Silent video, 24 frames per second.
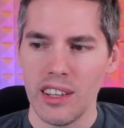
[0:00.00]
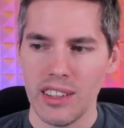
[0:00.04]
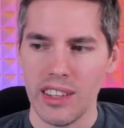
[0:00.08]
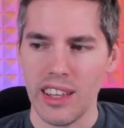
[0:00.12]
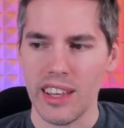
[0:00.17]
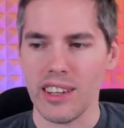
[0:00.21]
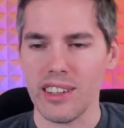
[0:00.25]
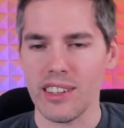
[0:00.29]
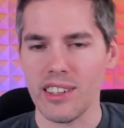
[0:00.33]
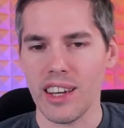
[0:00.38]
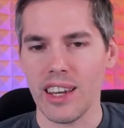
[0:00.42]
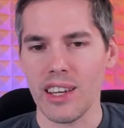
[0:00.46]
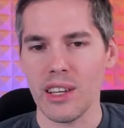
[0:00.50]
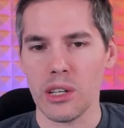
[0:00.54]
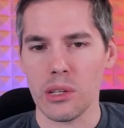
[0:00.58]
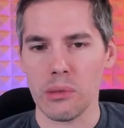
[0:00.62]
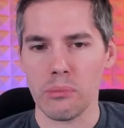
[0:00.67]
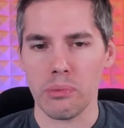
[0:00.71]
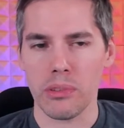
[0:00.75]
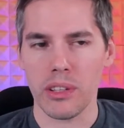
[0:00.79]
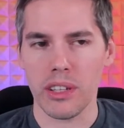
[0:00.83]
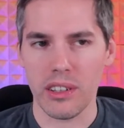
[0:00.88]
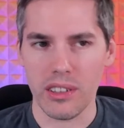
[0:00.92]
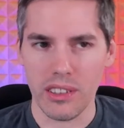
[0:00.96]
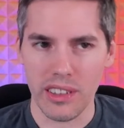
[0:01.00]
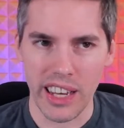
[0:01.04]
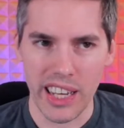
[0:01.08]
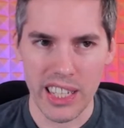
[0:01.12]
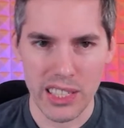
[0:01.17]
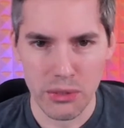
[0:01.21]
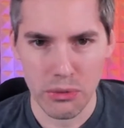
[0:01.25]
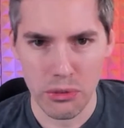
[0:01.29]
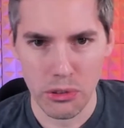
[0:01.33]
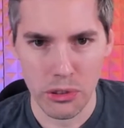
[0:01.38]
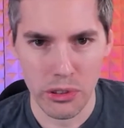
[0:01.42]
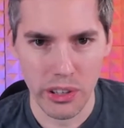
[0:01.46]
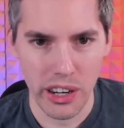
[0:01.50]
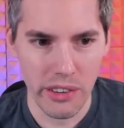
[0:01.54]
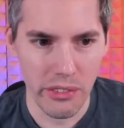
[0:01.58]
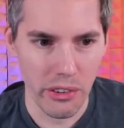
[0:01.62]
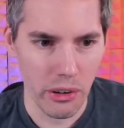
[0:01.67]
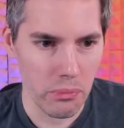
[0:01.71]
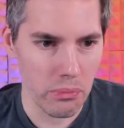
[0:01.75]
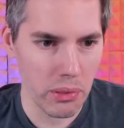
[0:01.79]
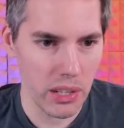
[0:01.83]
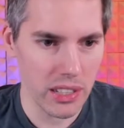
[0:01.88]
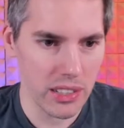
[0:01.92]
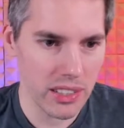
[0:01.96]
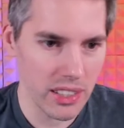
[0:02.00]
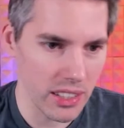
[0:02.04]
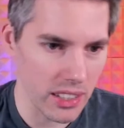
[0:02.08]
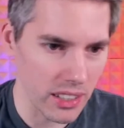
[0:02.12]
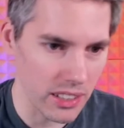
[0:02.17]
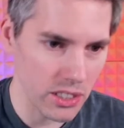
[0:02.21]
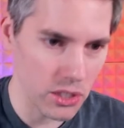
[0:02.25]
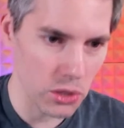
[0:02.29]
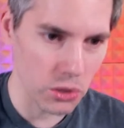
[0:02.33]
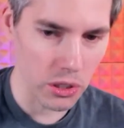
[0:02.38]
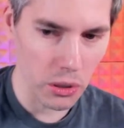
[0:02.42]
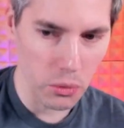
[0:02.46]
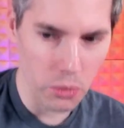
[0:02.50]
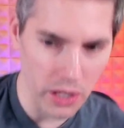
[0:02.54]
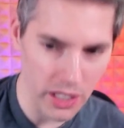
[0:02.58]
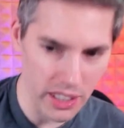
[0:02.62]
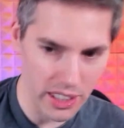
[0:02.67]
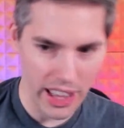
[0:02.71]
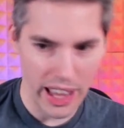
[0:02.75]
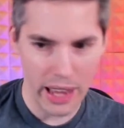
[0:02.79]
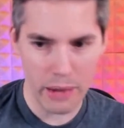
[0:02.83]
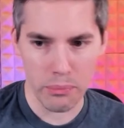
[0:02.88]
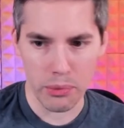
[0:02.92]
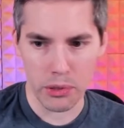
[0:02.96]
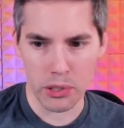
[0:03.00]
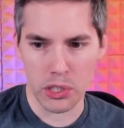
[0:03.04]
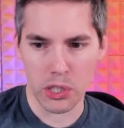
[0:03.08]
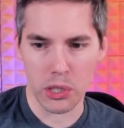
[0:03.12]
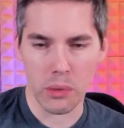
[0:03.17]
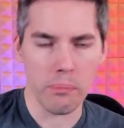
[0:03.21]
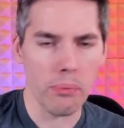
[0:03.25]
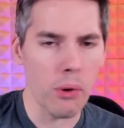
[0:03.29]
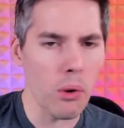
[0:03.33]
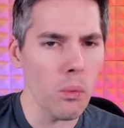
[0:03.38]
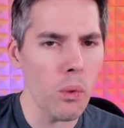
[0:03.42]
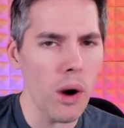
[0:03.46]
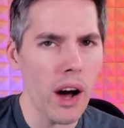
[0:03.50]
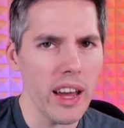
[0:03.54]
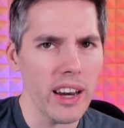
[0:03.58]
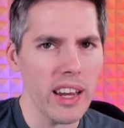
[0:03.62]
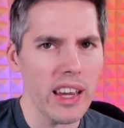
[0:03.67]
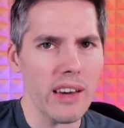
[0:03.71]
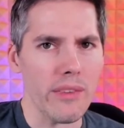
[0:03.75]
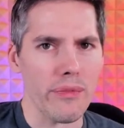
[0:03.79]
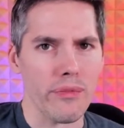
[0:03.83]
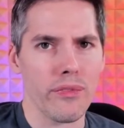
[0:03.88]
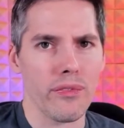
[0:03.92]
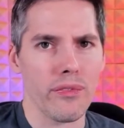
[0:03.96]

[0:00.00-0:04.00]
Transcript: Like, okay, you can play your lands from your graveyard. Big deal. It's only one land per turn. But what if?